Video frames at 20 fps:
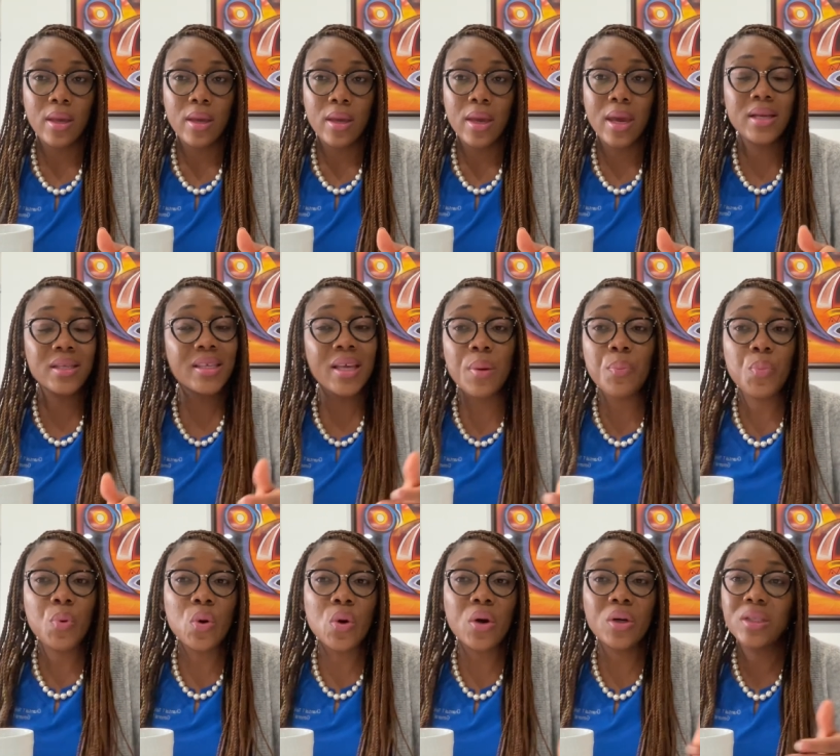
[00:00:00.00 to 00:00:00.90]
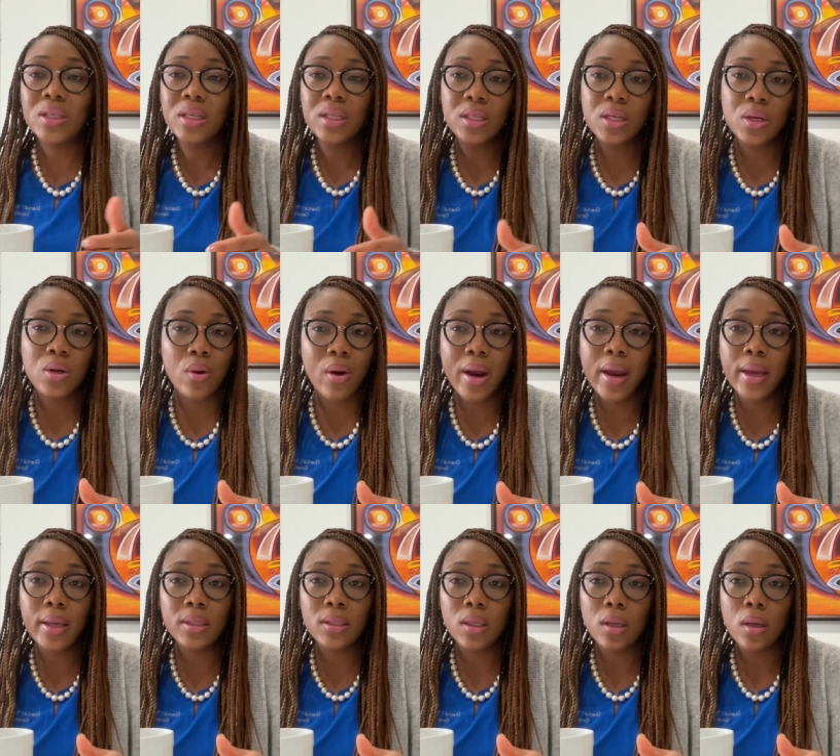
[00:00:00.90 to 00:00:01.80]
Example, cutting the
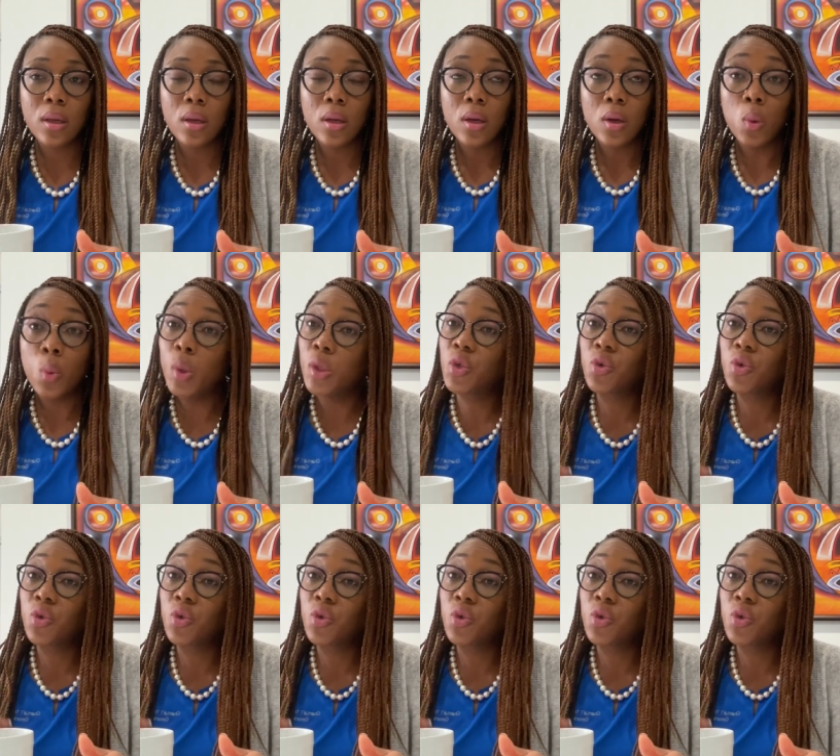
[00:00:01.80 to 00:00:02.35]
grass. We